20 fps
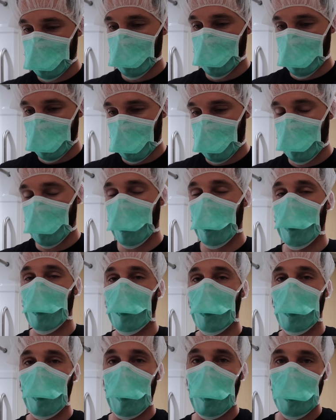stronger,
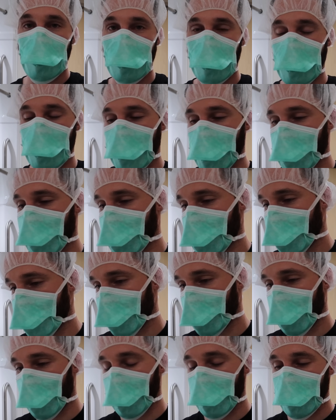faster,
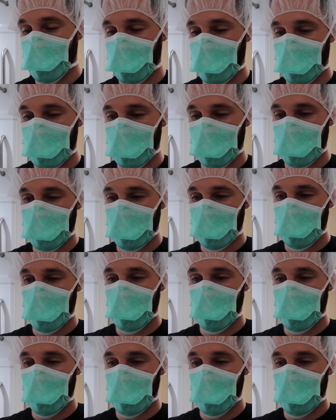more intense.